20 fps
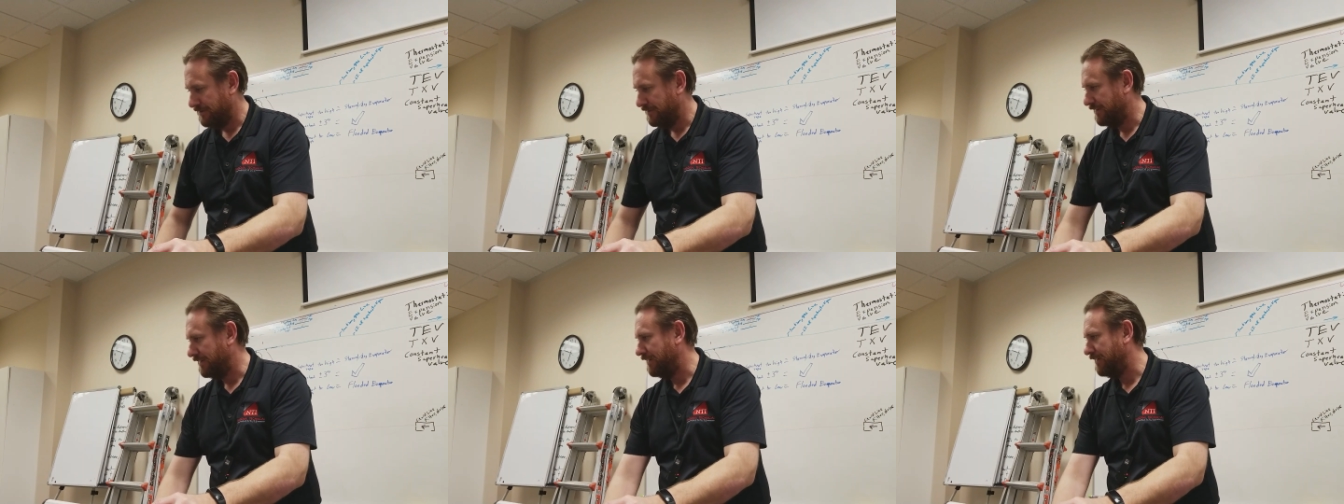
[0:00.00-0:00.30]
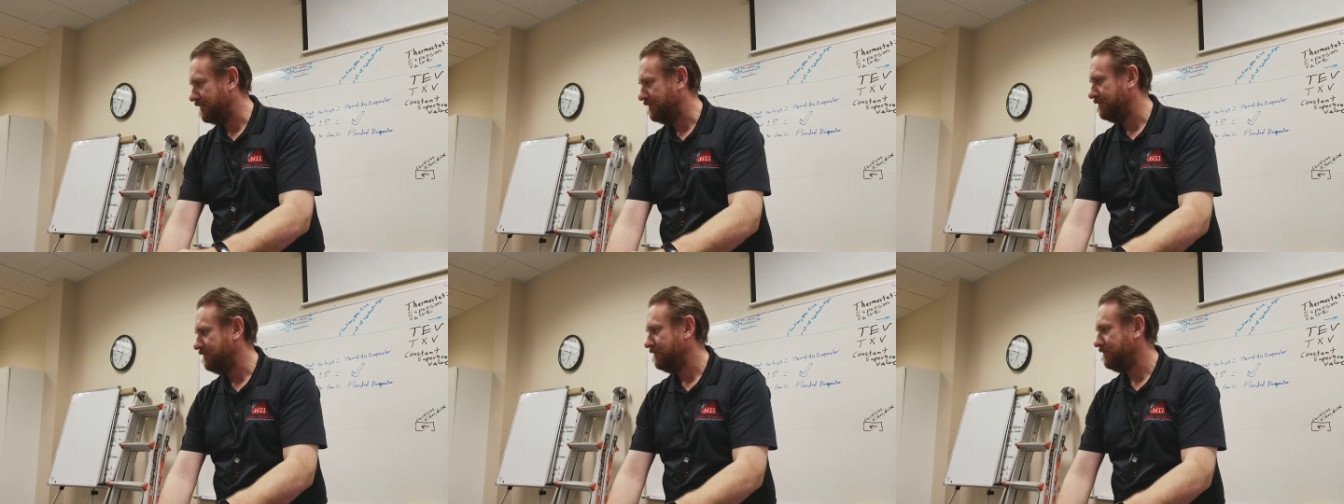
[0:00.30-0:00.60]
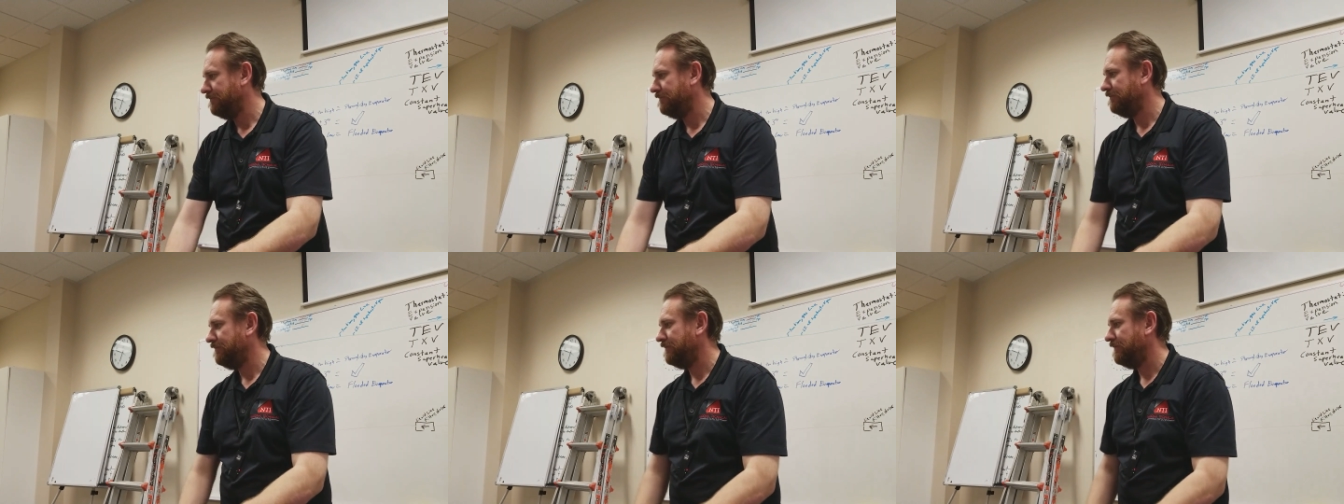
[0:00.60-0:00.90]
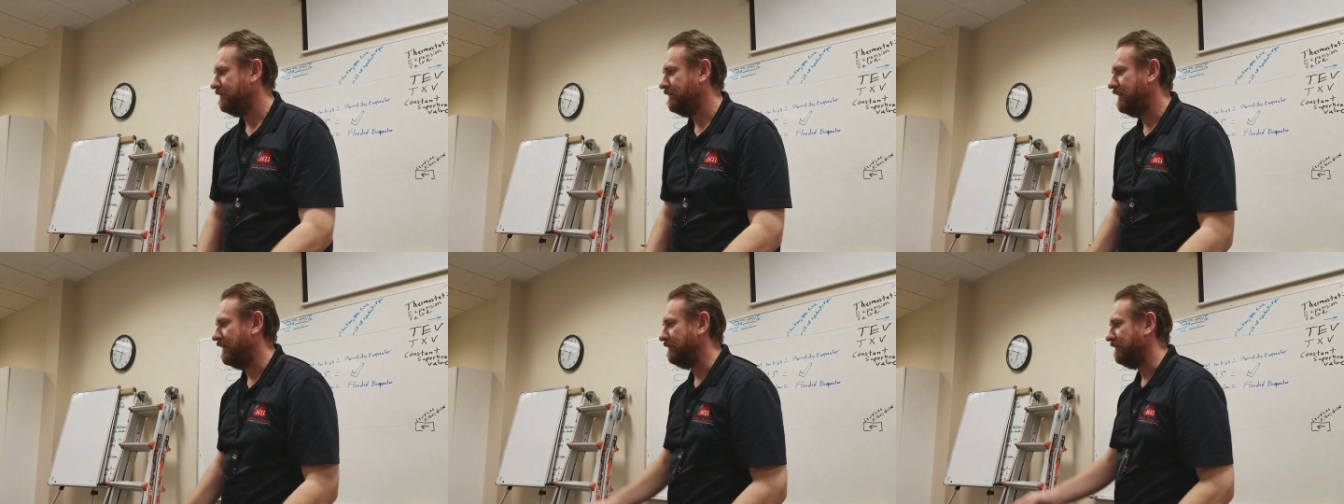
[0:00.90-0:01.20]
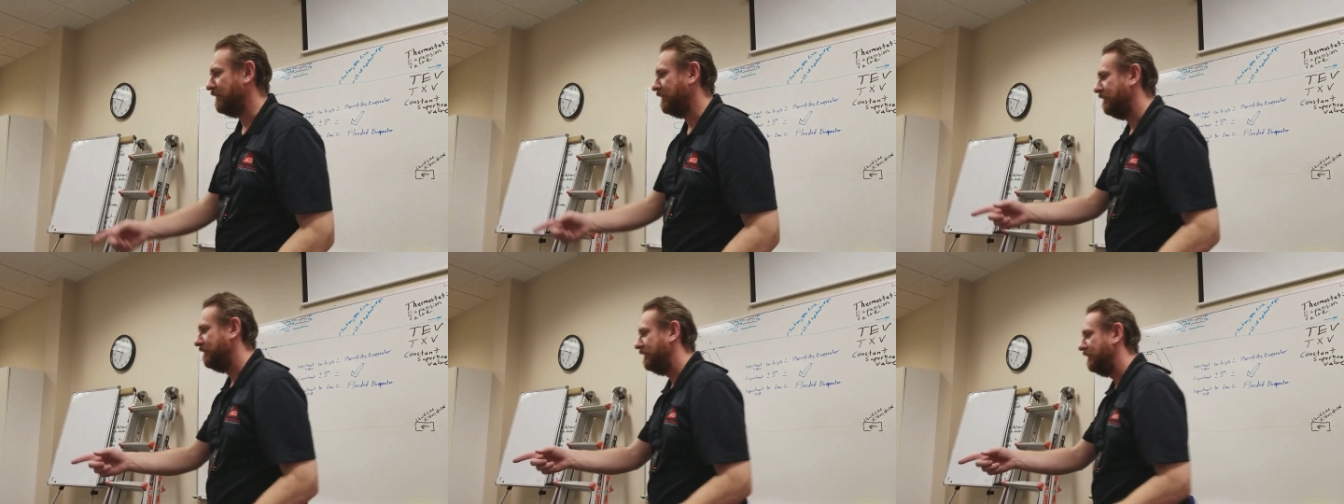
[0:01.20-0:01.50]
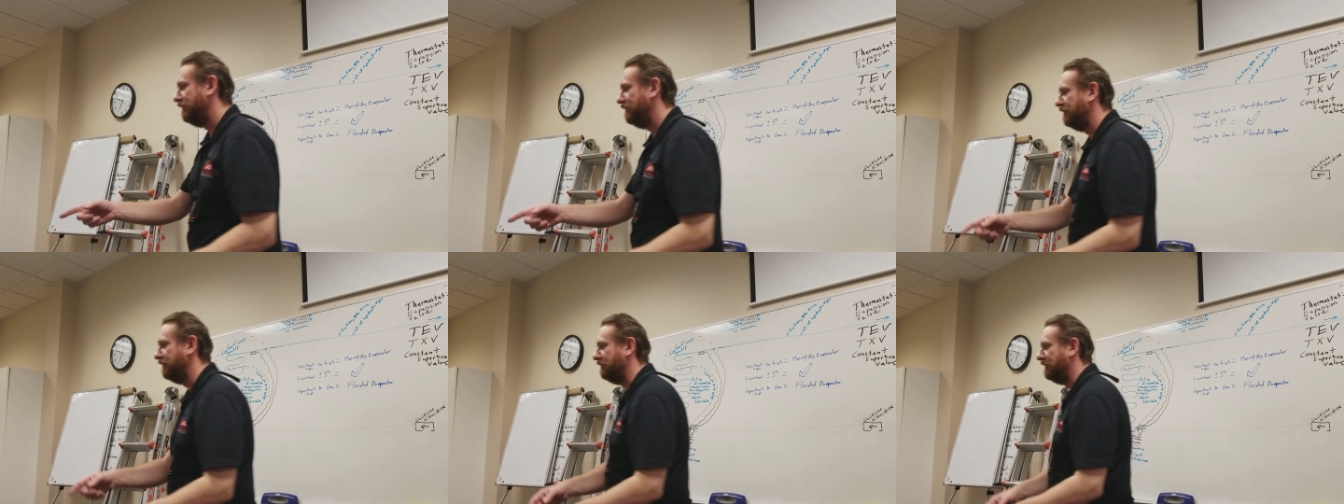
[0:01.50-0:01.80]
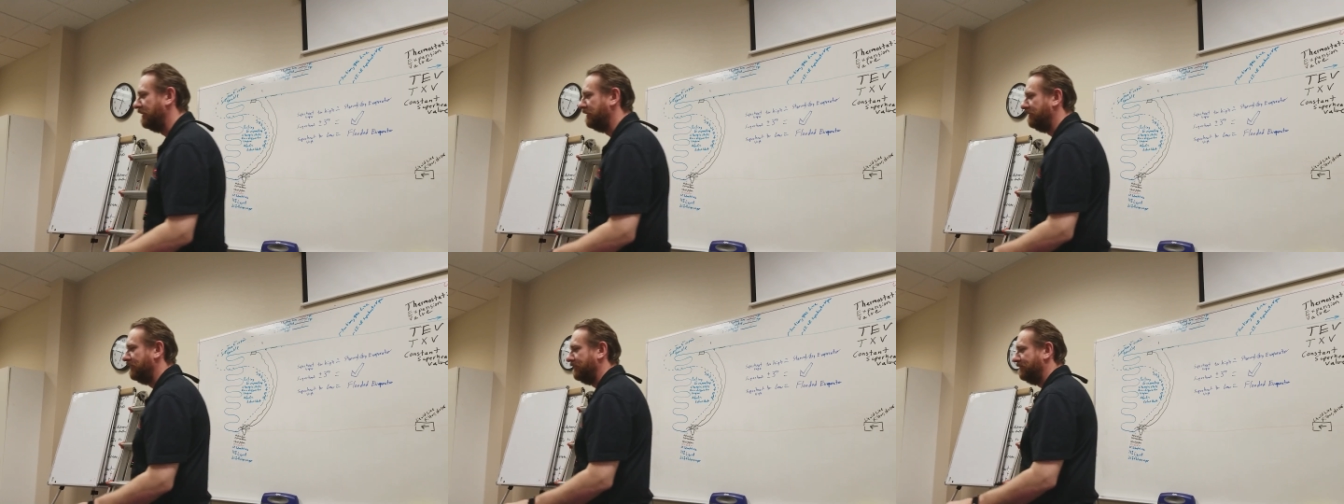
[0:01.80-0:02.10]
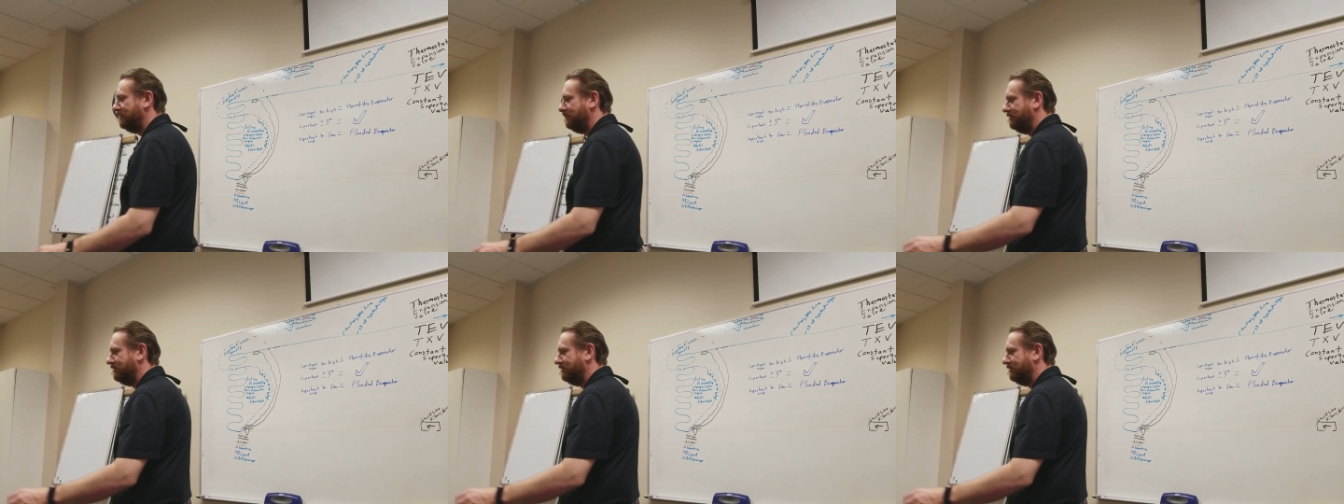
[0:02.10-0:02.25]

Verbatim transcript: Um, there we go. This is what I want.